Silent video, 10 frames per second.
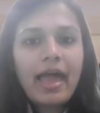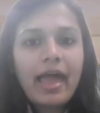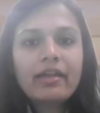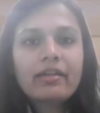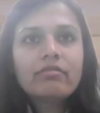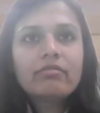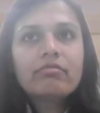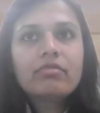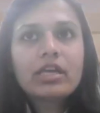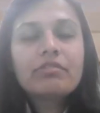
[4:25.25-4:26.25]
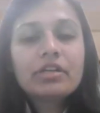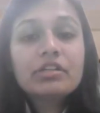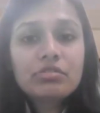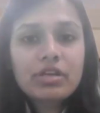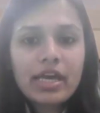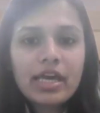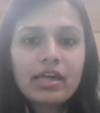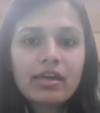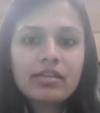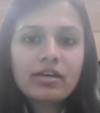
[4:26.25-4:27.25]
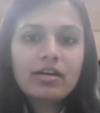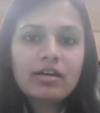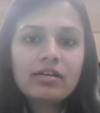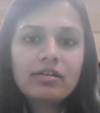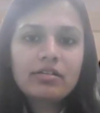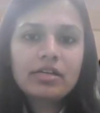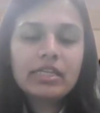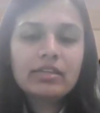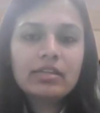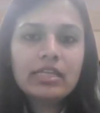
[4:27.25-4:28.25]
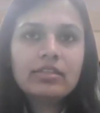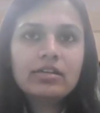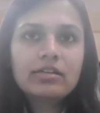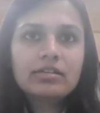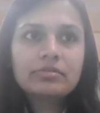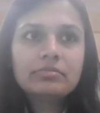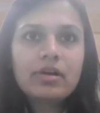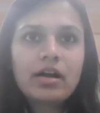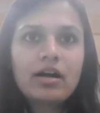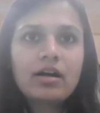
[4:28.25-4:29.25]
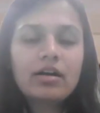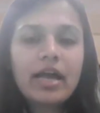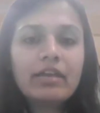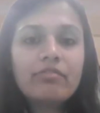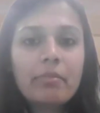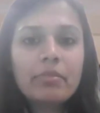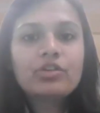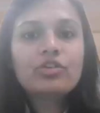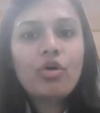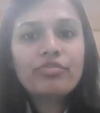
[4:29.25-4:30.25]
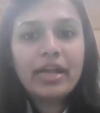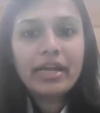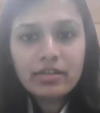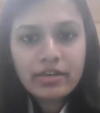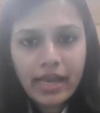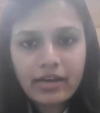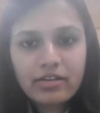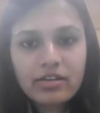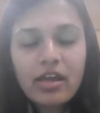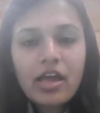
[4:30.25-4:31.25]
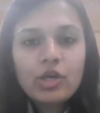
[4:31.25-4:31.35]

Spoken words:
And given today in the environment of internet,